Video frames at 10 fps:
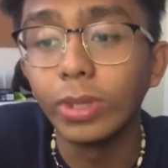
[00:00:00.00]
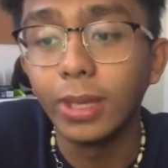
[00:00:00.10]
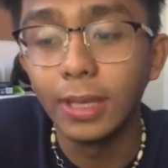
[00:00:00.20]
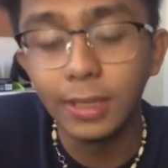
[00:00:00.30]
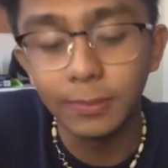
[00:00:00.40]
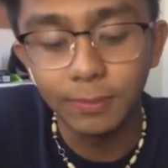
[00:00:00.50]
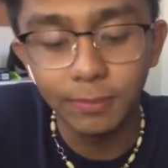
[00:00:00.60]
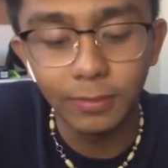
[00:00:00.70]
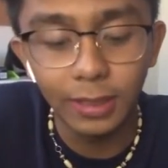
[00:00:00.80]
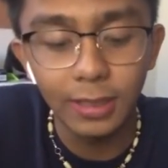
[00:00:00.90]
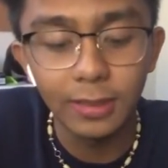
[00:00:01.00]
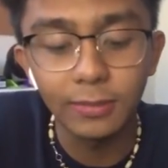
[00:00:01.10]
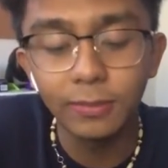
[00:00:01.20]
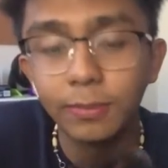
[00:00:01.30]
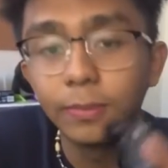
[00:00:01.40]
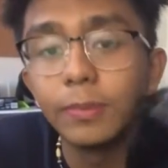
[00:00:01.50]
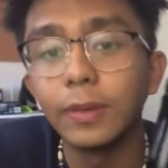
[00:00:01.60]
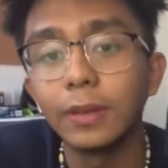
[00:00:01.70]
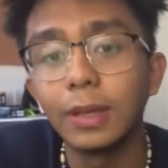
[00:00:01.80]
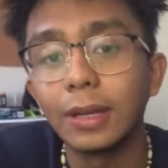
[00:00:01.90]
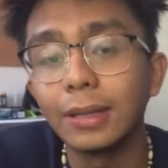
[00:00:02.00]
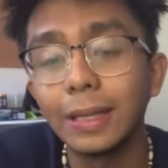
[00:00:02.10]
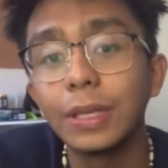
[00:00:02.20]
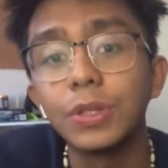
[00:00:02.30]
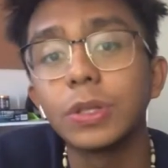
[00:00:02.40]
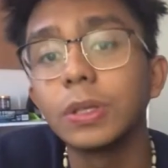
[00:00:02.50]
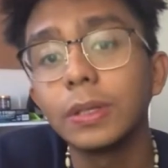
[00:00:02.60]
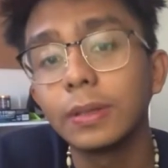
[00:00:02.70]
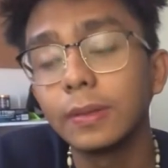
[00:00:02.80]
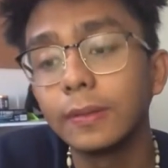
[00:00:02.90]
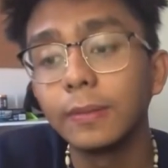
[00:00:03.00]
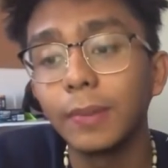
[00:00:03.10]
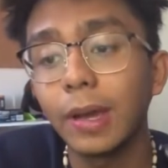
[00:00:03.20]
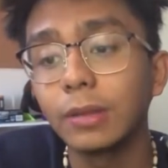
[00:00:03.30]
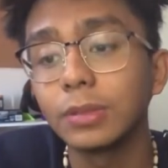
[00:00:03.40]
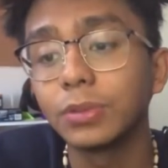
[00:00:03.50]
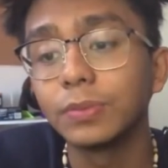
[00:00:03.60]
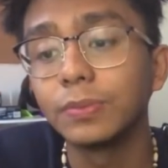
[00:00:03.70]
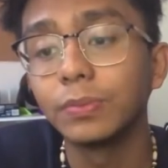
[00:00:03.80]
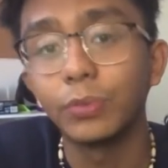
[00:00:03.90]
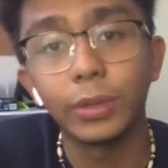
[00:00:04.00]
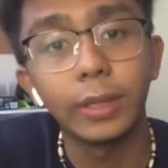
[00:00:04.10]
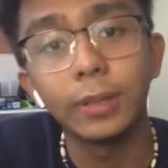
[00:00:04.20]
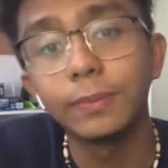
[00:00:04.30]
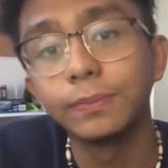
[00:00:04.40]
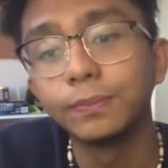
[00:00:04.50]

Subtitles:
And again, get an Elite controller, paddles really help.